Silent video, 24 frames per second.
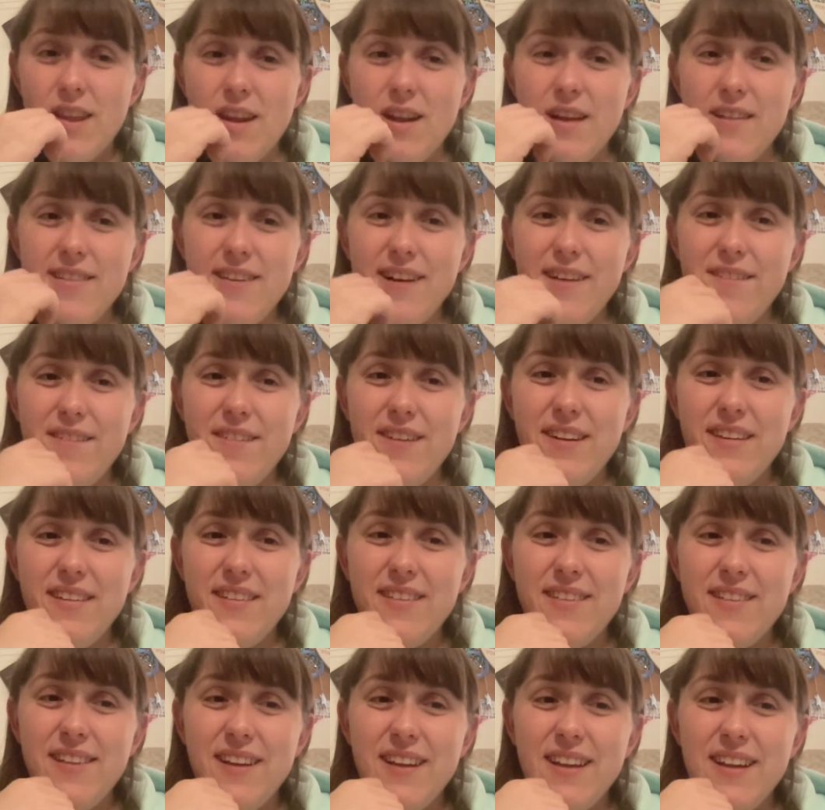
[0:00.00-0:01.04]
I definitely
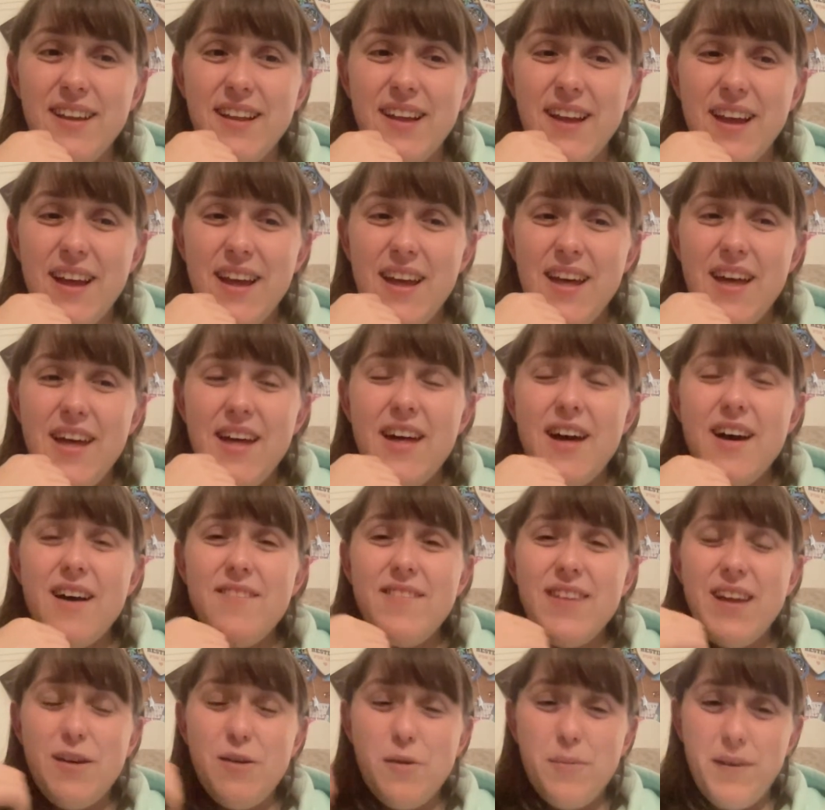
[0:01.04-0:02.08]
think
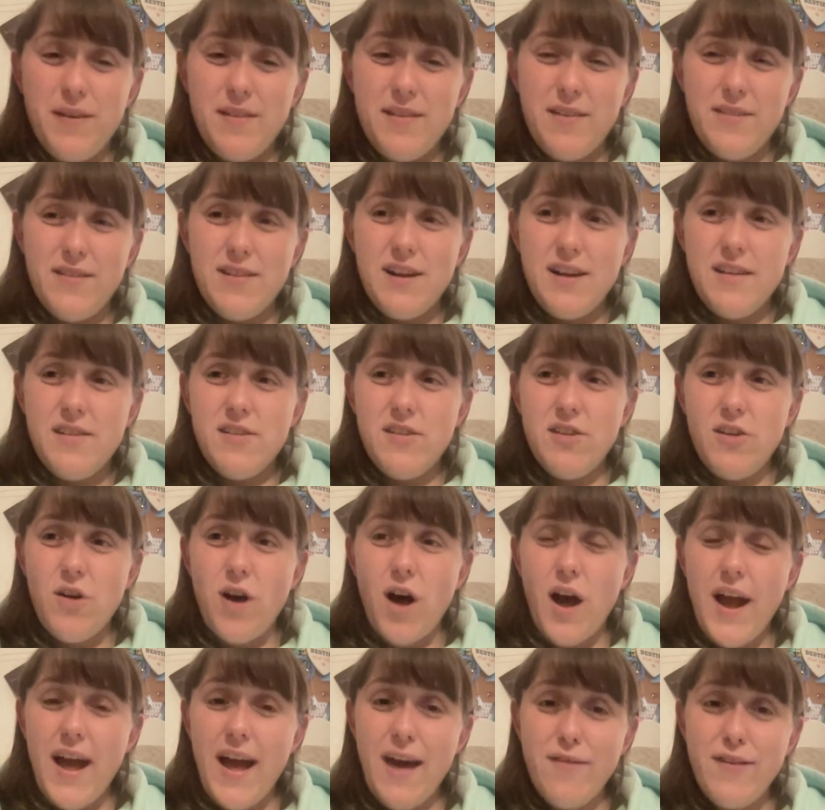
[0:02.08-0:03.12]
um, it would be something I to do.
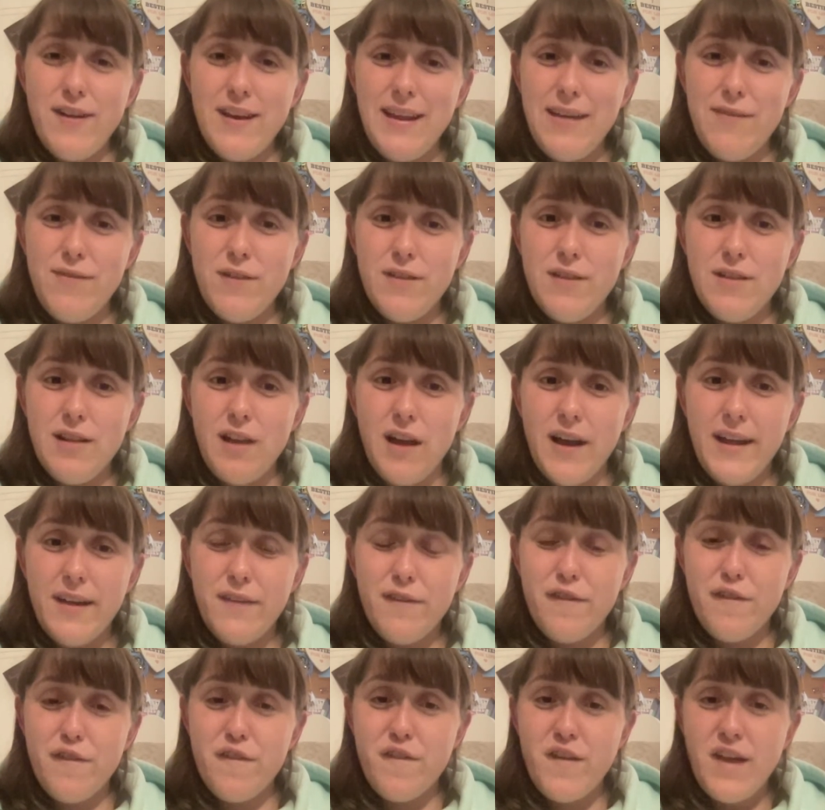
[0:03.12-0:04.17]
I haven't even like
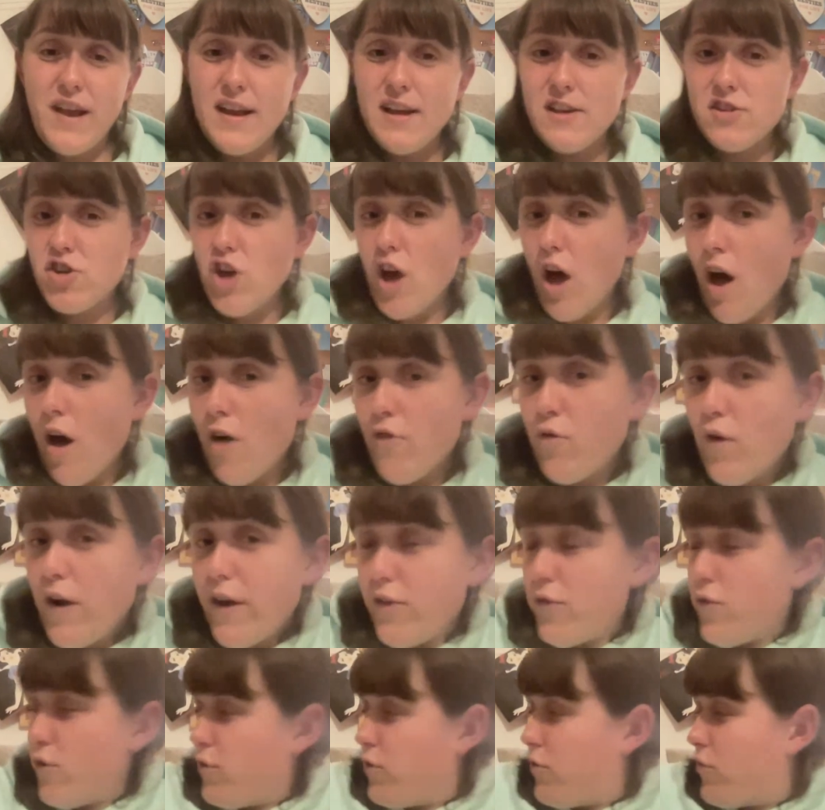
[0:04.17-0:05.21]
finished halfway
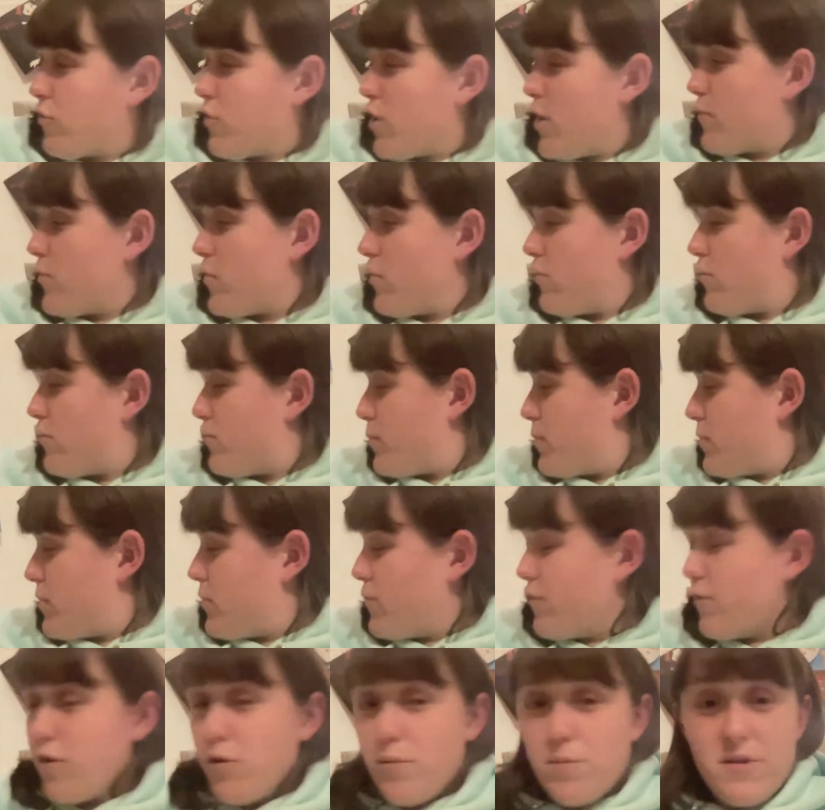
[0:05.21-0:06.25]
through the scripts of
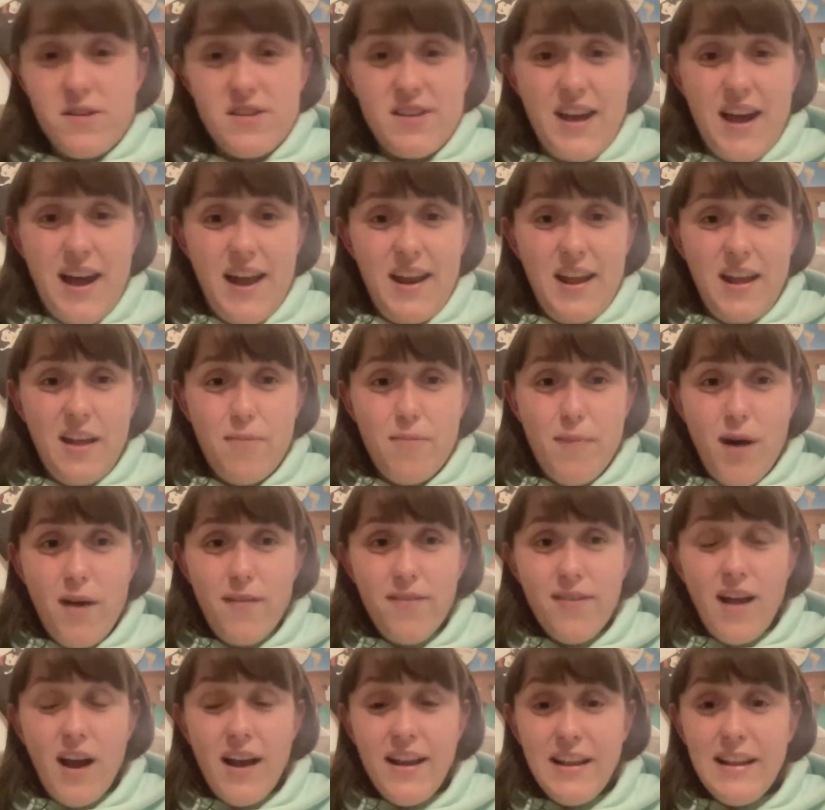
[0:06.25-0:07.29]
for Britannic
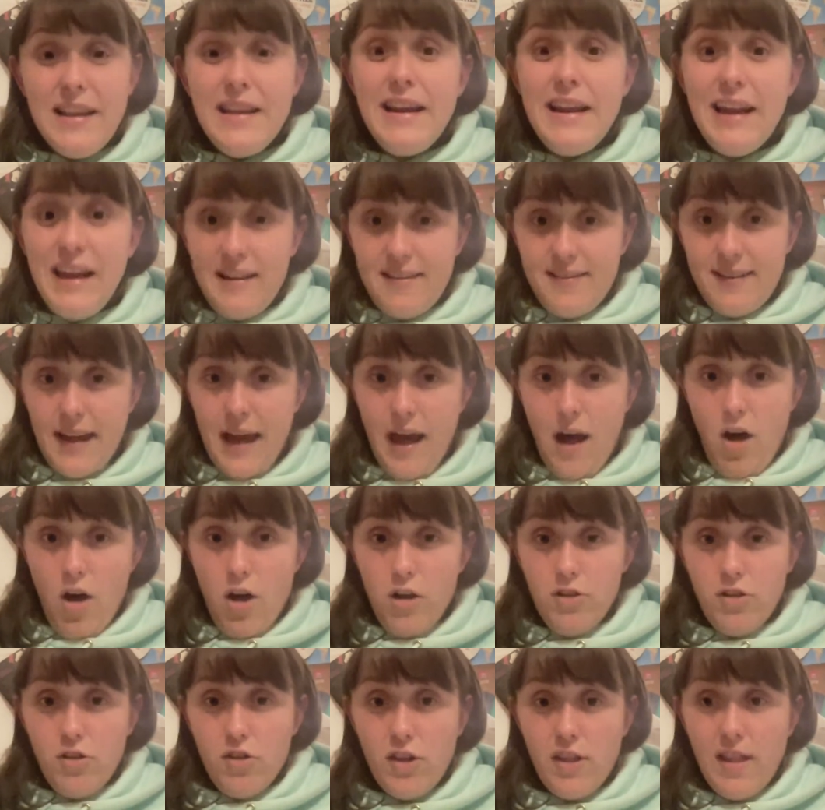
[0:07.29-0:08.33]
Month. I need to get
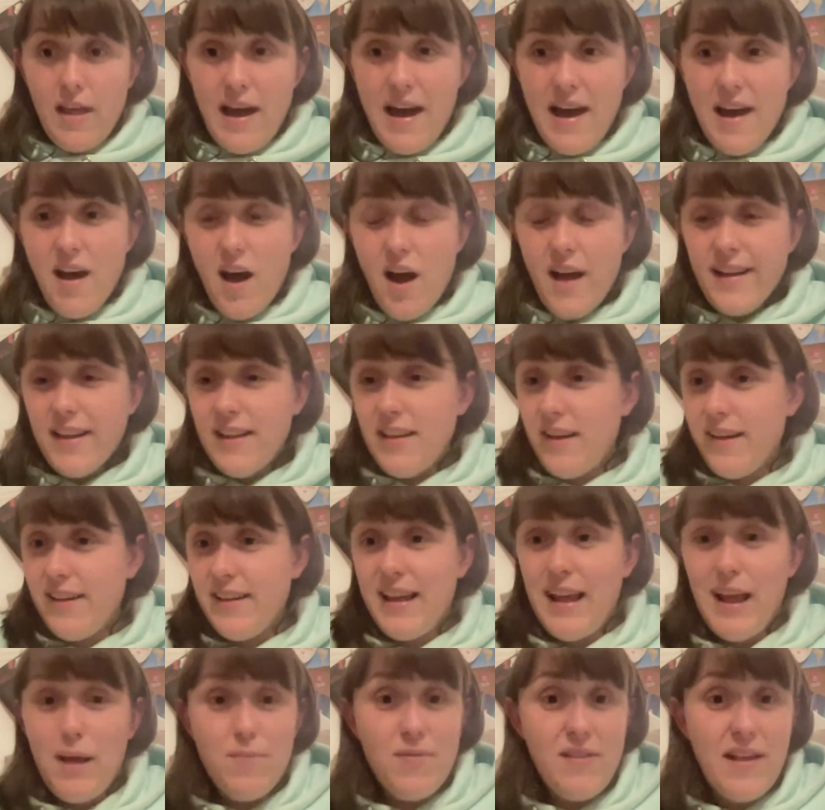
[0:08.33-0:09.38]
onto that. I, I
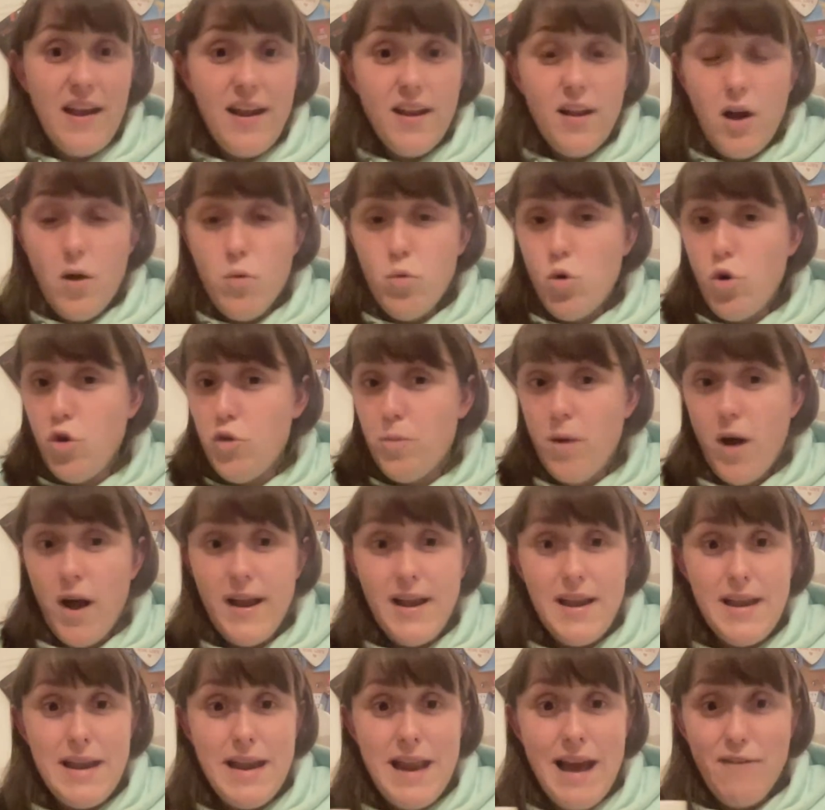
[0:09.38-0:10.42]
keep saying I would, but I
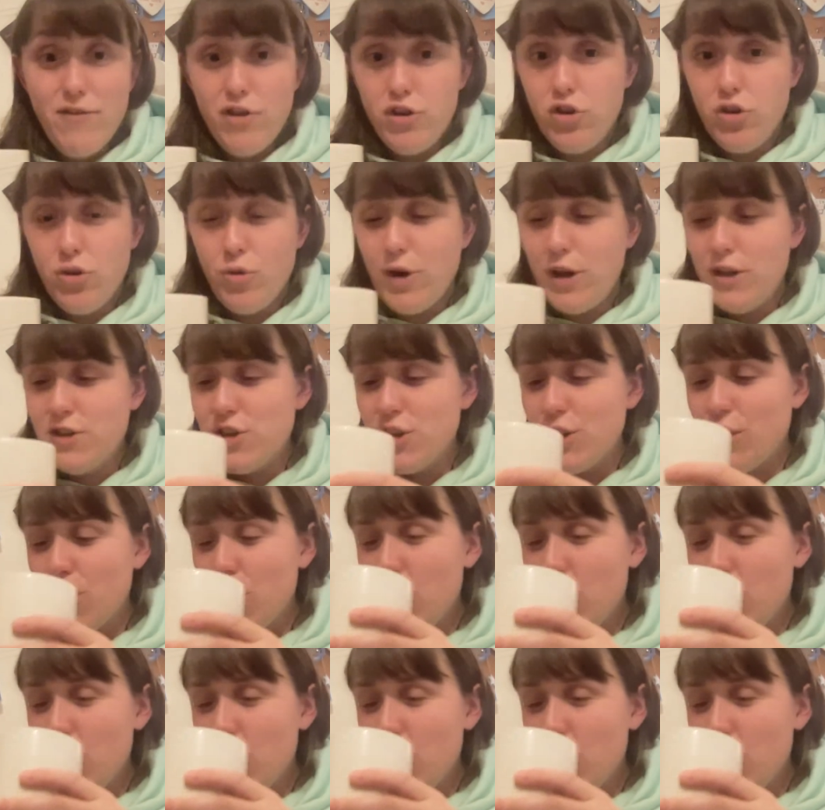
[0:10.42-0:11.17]
never do it.